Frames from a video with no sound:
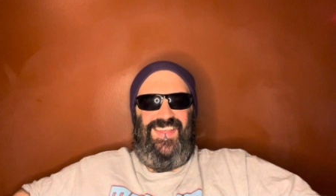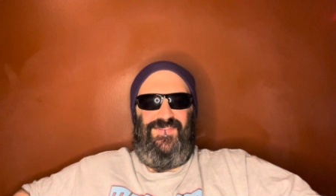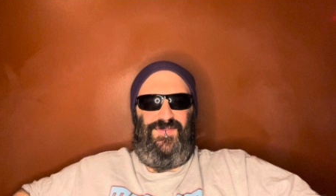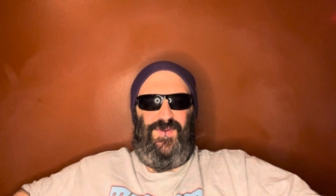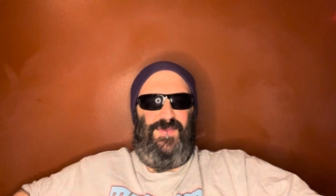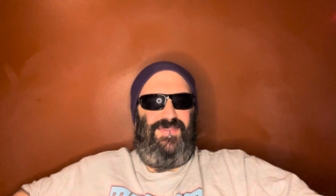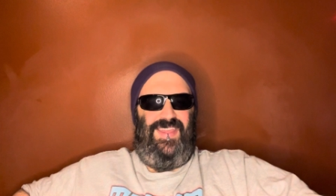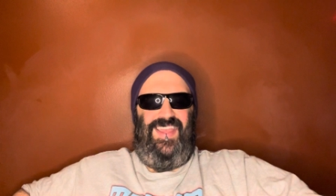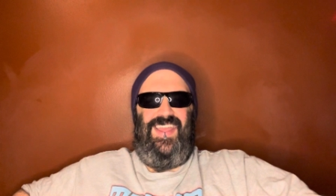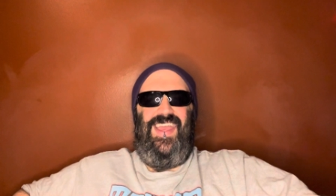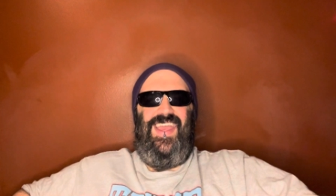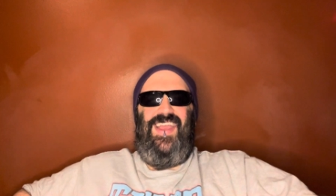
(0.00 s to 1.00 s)
foreplay?
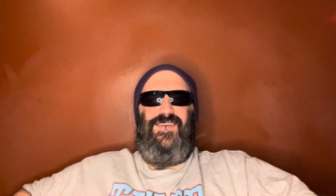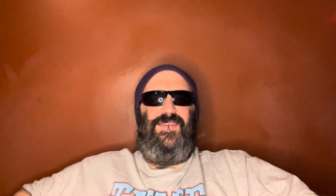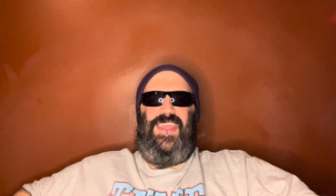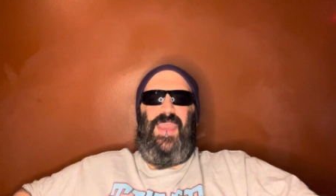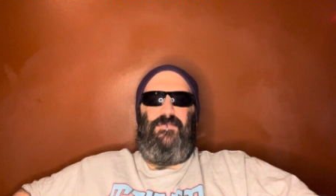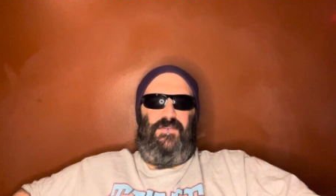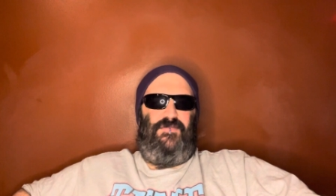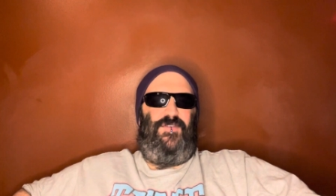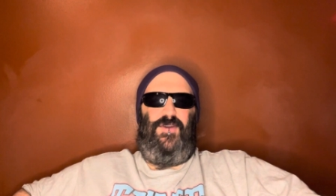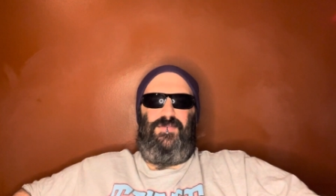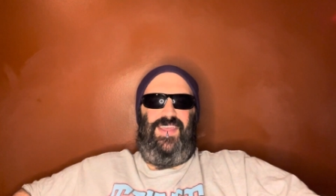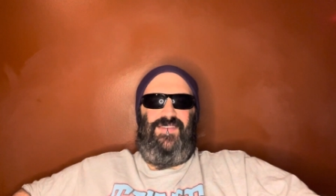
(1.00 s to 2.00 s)
It can be
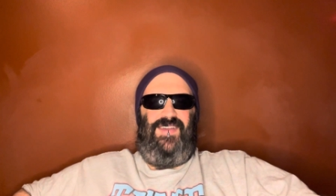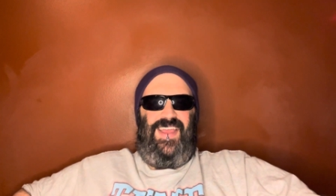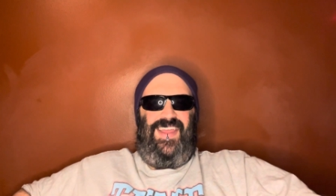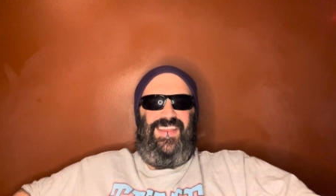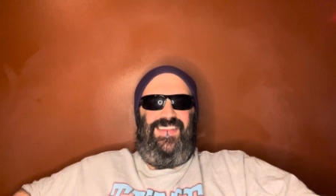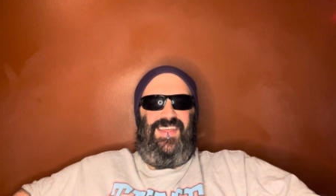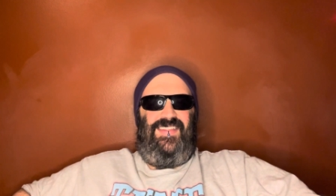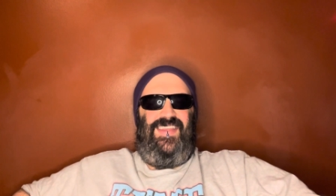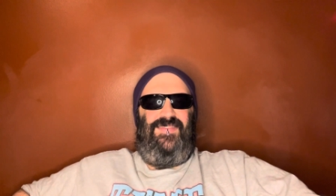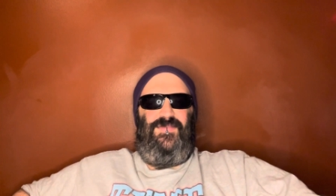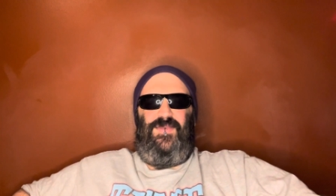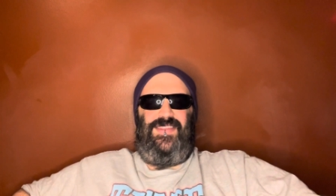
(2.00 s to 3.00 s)
foreplay, right?
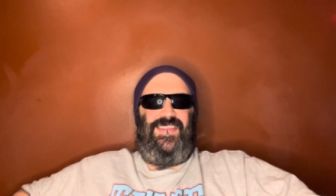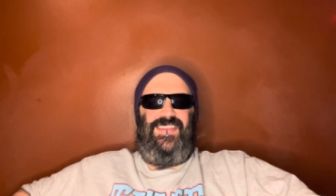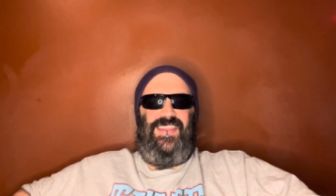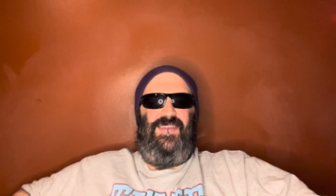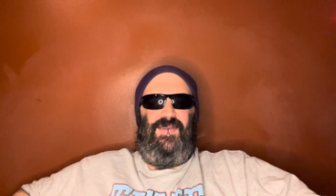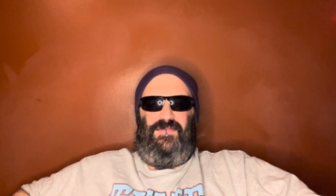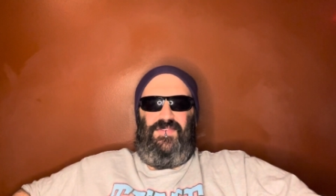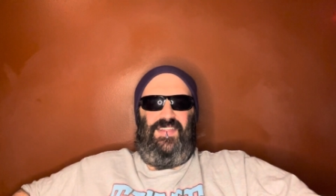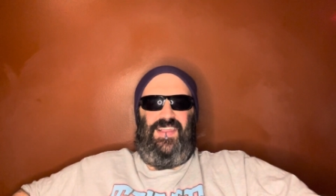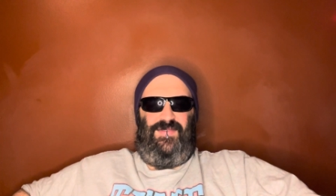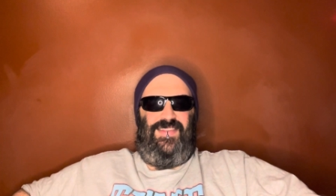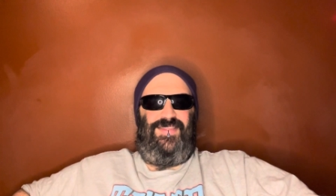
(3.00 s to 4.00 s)
It wasn't, I feel
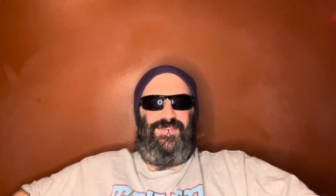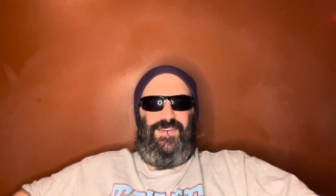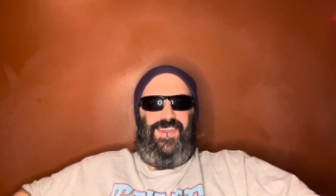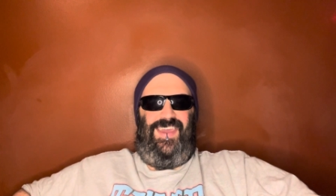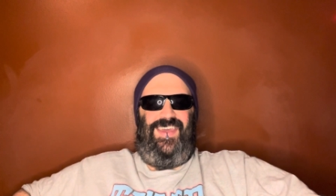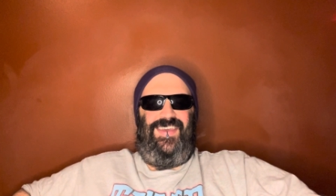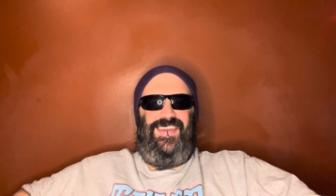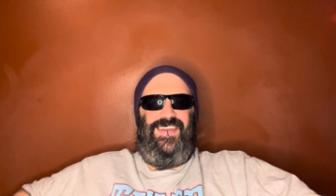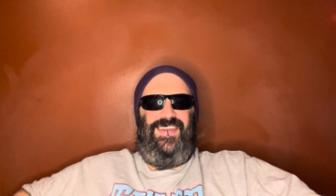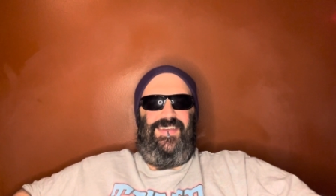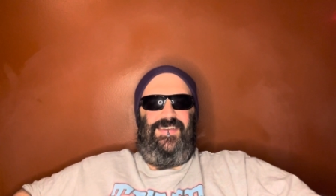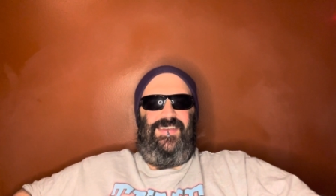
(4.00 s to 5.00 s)
like it was three.
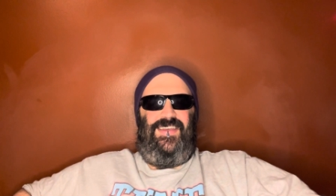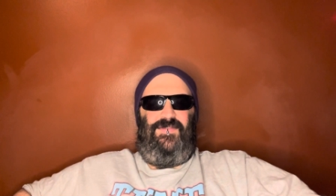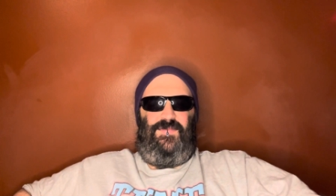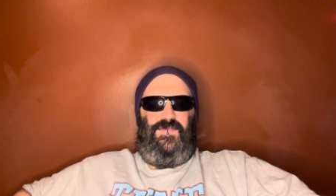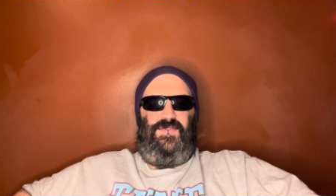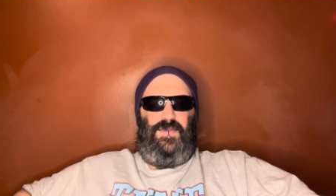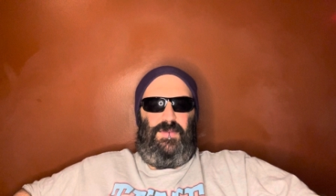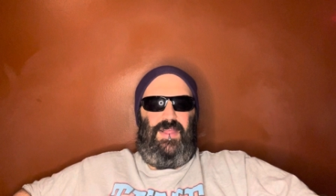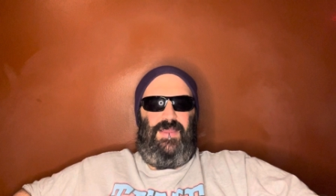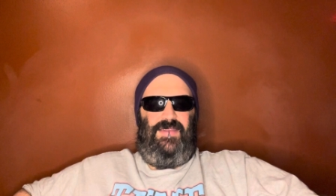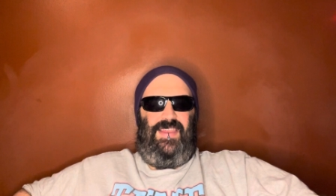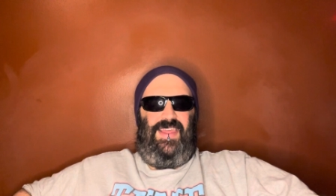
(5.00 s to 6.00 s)
Three
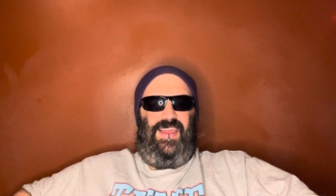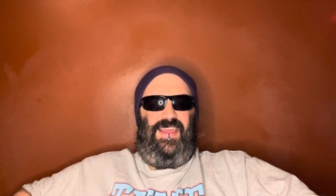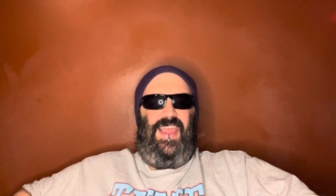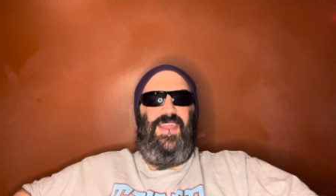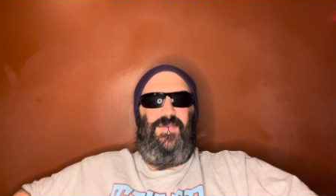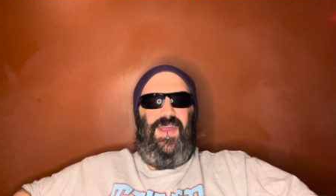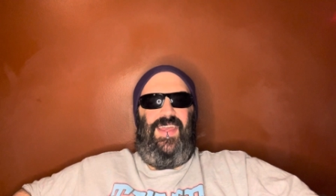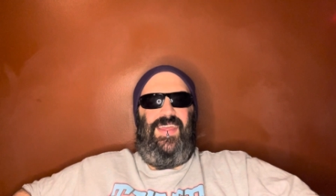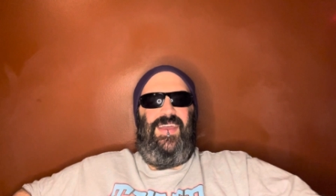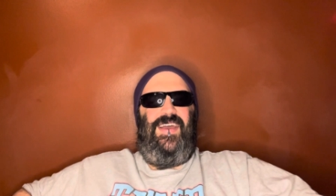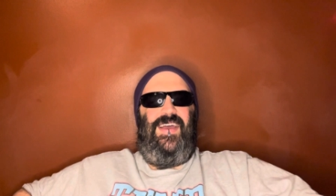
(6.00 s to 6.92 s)
Play Media. Anyway,